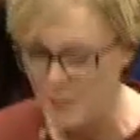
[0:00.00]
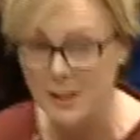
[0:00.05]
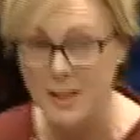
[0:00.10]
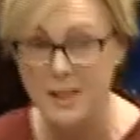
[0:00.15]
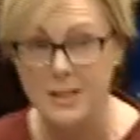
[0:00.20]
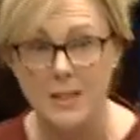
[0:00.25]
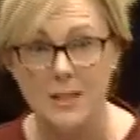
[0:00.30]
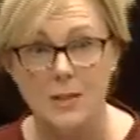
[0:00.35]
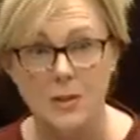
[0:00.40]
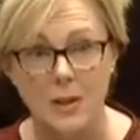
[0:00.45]

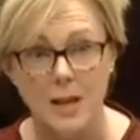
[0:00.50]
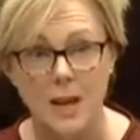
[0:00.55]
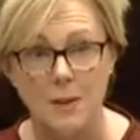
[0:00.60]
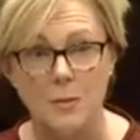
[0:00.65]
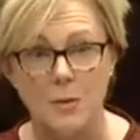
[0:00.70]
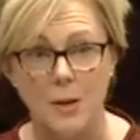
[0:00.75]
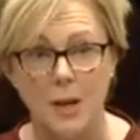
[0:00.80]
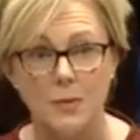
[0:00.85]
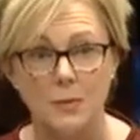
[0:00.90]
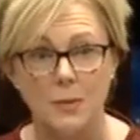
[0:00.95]
that day, so I am
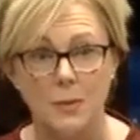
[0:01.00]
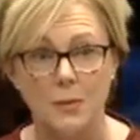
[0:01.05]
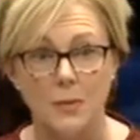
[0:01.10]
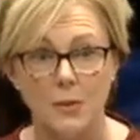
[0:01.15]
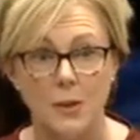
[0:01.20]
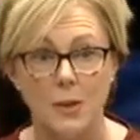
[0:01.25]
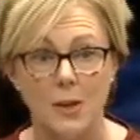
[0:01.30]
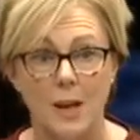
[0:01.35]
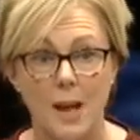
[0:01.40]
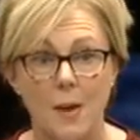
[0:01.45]
grateful
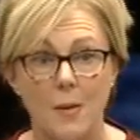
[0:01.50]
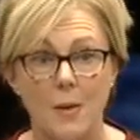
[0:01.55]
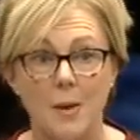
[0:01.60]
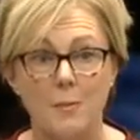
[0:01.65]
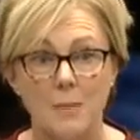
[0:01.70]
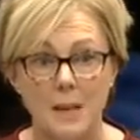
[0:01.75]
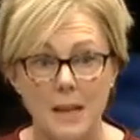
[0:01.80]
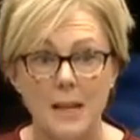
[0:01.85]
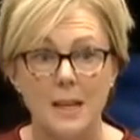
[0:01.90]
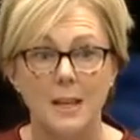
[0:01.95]
for you
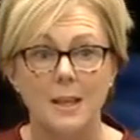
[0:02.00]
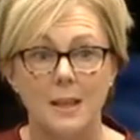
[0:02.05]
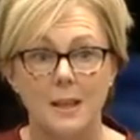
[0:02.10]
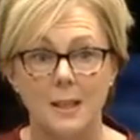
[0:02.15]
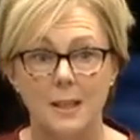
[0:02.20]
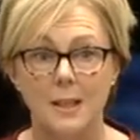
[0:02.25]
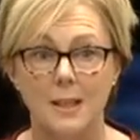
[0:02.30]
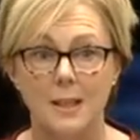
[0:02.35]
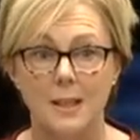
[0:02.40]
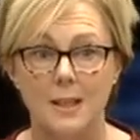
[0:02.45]
allowing me
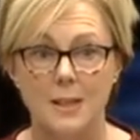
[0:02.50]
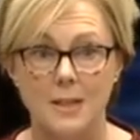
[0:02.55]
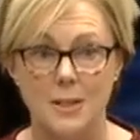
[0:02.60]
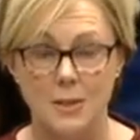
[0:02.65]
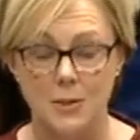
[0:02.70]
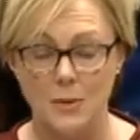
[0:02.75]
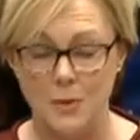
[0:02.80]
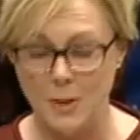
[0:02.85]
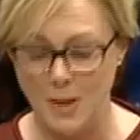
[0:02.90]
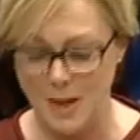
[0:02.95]

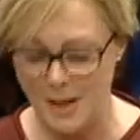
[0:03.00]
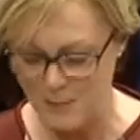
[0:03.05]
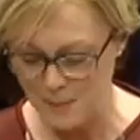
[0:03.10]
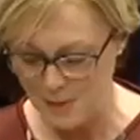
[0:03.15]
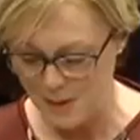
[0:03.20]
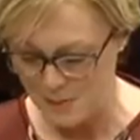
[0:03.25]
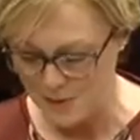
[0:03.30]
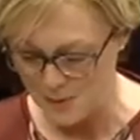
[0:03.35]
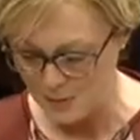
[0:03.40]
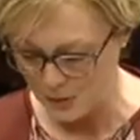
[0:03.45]
to be
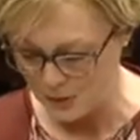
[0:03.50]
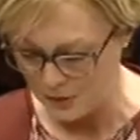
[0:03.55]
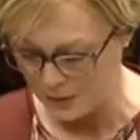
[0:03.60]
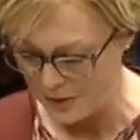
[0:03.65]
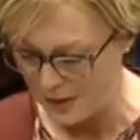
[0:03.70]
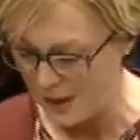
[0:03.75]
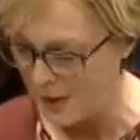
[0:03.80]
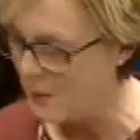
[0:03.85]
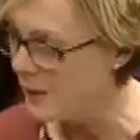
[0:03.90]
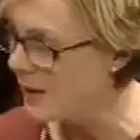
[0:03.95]
able to put the
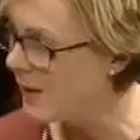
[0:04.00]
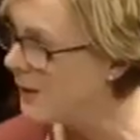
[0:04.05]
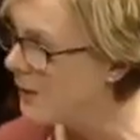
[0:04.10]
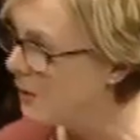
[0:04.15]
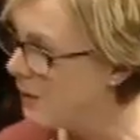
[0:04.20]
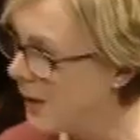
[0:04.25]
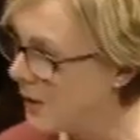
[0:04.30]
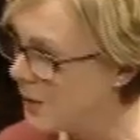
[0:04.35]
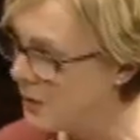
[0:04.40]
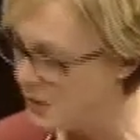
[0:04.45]
following on the
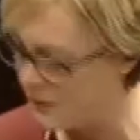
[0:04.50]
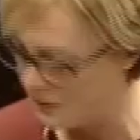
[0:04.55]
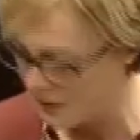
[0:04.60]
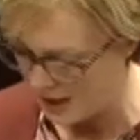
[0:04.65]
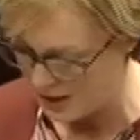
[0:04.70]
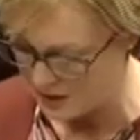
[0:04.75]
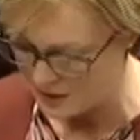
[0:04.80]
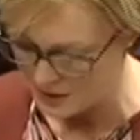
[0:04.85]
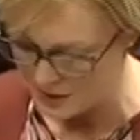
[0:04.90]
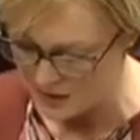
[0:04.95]
record of the
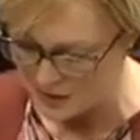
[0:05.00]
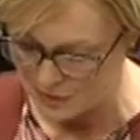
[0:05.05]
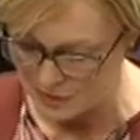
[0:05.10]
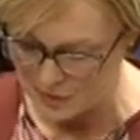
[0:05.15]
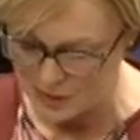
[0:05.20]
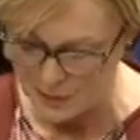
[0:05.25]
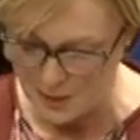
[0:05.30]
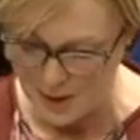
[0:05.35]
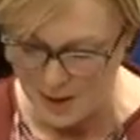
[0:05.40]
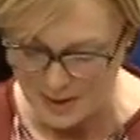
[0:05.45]
House and to
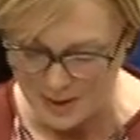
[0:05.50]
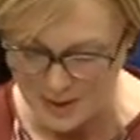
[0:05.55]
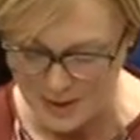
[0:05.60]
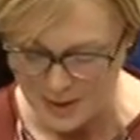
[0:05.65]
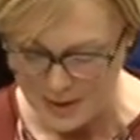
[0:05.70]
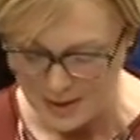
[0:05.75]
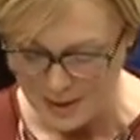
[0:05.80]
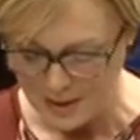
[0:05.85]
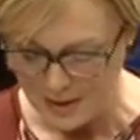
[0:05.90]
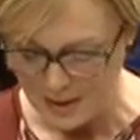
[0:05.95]
respond
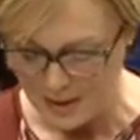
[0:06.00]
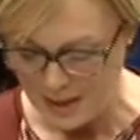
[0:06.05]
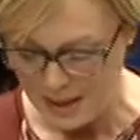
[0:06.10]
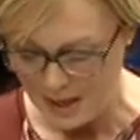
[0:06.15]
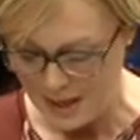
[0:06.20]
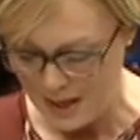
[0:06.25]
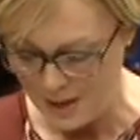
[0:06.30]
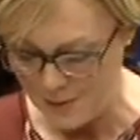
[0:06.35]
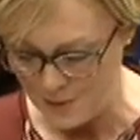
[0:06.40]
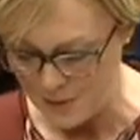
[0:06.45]

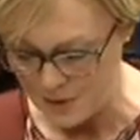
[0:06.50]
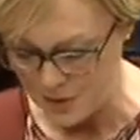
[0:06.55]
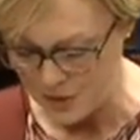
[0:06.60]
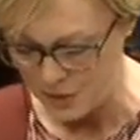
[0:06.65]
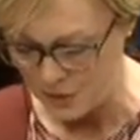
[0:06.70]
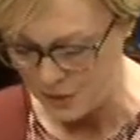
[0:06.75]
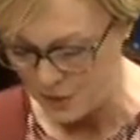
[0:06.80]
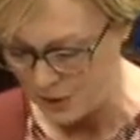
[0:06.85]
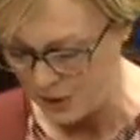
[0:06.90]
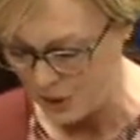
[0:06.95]
to the